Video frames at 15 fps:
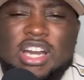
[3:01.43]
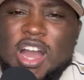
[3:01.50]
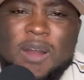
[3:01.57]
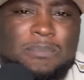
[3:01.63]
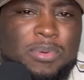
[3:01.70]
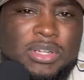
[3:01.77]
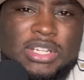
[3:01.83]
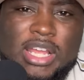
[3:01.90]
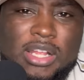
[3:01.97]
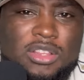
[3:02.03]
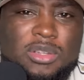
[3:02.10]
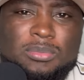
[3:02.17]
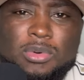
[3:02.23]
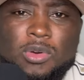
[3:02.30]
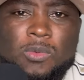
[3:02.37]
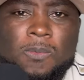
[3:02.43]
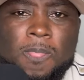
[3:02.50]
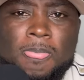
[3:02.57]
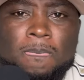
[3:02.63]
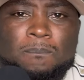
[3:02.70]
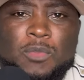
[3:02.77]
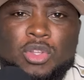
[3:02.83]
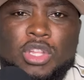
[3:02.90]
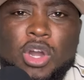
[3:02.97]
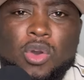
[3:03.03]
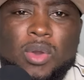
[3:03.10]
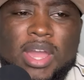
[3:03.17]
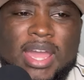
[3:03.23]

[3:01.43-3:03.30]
unpredictable, you know,